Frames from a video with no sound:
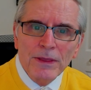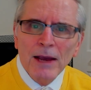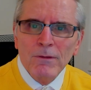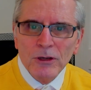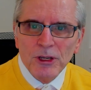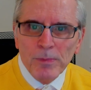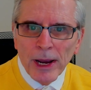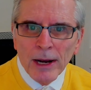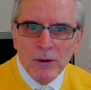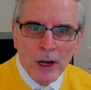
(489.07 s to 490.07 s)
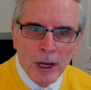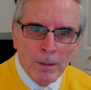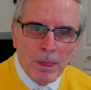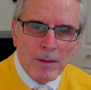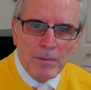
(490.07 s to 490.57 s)
Now for some
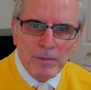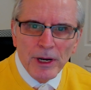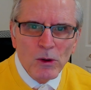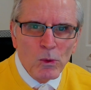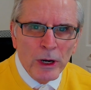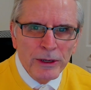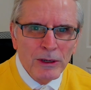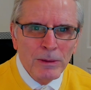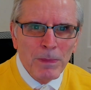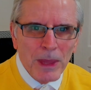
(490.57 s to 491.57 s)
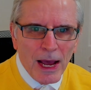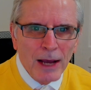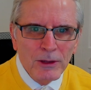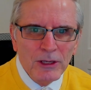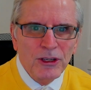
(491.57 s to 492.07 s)
background. Many wonder,
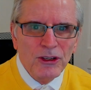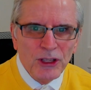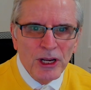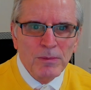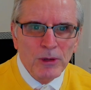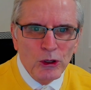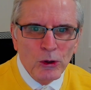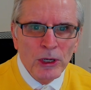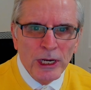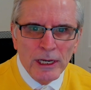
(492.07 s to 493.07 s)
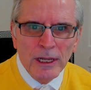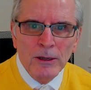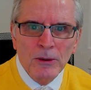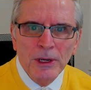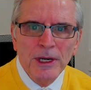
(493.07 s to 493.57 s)
how does the Senate Majority
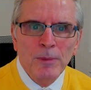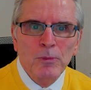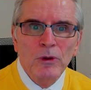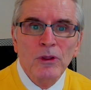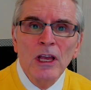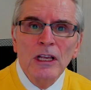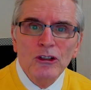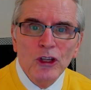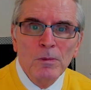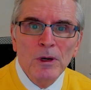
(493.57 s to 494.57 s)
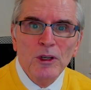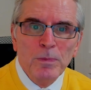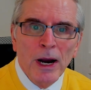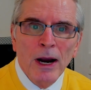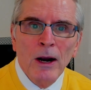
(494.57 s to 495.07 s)
Leader end up with so
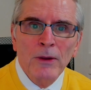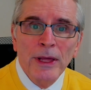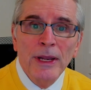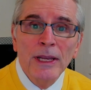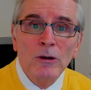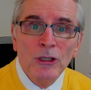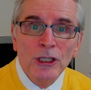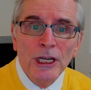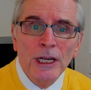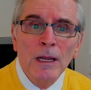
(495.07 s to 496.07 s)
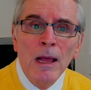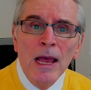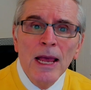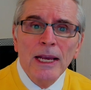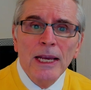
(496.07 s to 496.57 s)
much power that he or she
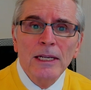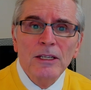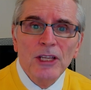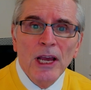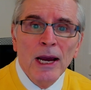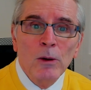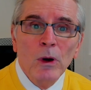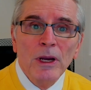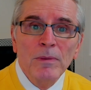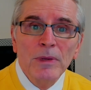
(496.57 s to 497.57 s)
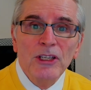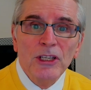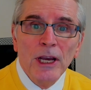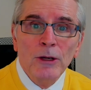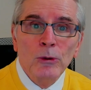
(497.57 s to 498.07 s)
can decide what can be
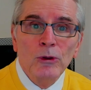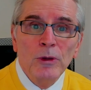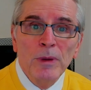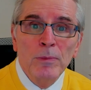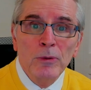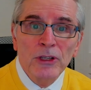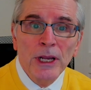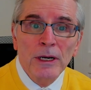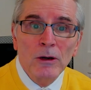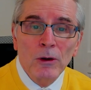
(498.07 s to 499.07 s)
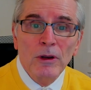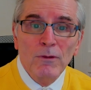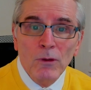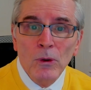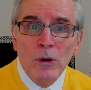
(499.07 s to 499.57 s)
scheduled to be presented on the
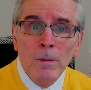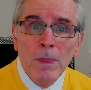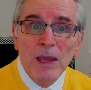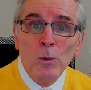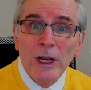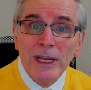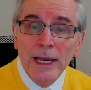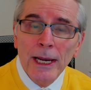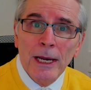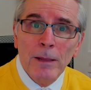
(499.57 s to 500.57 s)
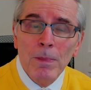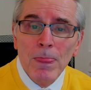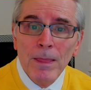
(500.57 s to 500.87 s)
floor and what can't?